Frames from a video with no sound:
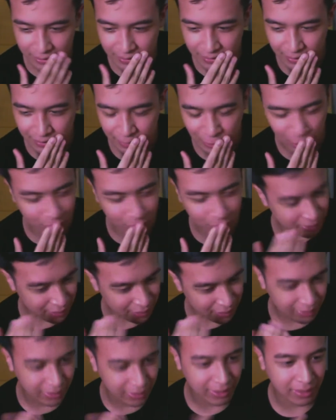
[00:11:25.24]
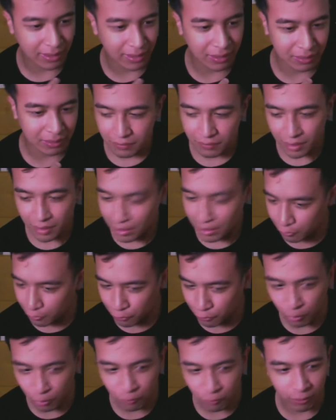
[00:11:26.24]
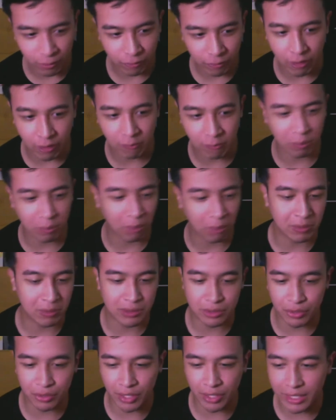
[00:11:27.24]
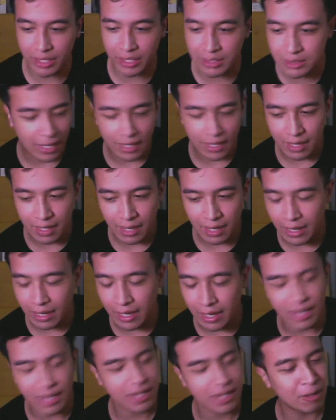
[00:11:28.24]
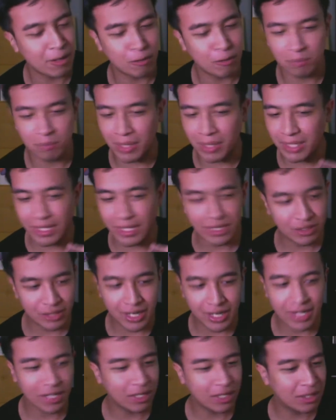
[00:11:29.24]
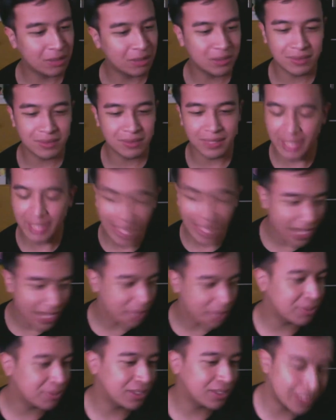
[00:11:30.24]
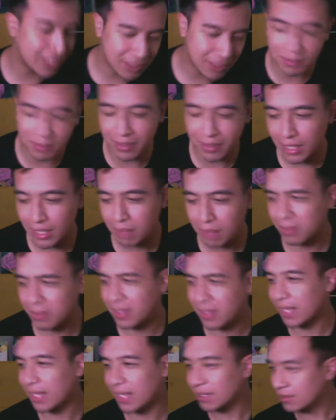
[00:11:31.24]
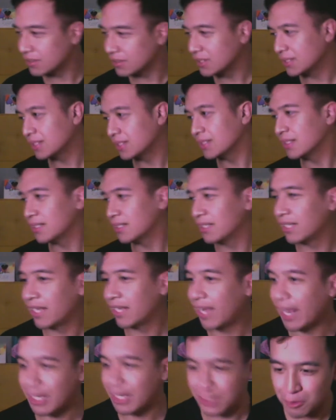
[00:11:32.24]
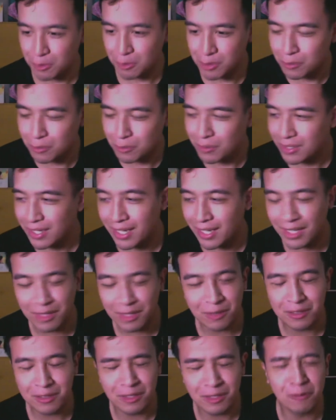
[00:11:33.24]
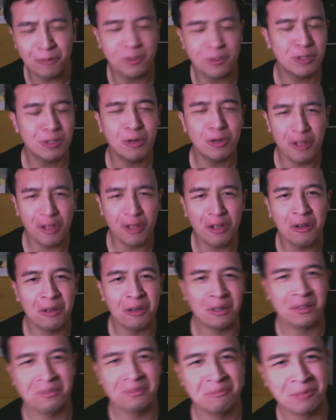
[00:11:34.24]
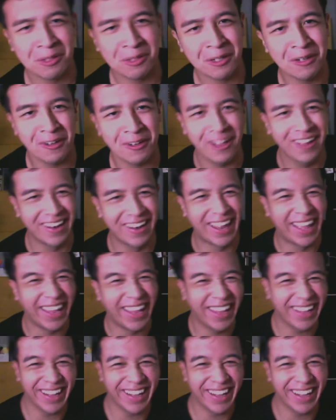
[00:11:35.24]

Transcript: you know, said that a few of her family members cried and stuff. I kept on backing track, you know, which I'm like, yeah, but this, but that. And she was the one like, you know, what's going on, you know, like,